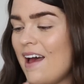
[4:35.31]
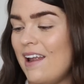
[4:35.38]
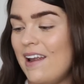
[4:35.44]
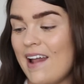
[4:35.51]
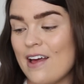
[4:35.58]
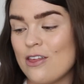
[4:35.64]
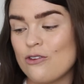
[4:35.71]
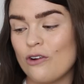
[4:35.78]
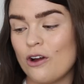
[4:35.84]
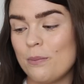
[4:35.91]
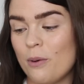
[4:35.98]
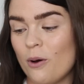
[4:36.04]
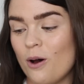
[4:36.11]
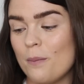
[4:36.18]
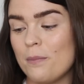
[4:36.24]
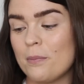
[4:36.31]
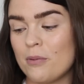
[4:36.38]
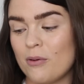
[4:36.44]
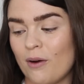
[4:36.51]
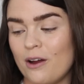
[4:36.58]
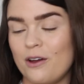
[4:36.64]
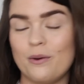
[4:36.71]
Electropop
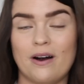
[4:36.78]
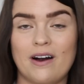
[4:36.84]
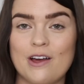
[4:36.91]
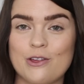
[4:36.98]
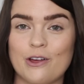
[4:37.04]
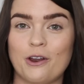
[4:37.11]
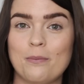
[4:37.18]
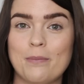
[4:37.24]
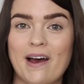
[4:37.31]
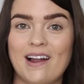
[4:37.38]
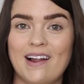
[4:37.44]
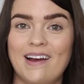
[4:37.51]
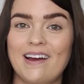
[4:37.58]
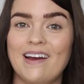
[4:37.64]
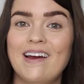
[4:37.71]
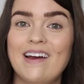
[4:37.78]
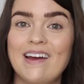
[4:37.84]
Pro eyeshadow palette.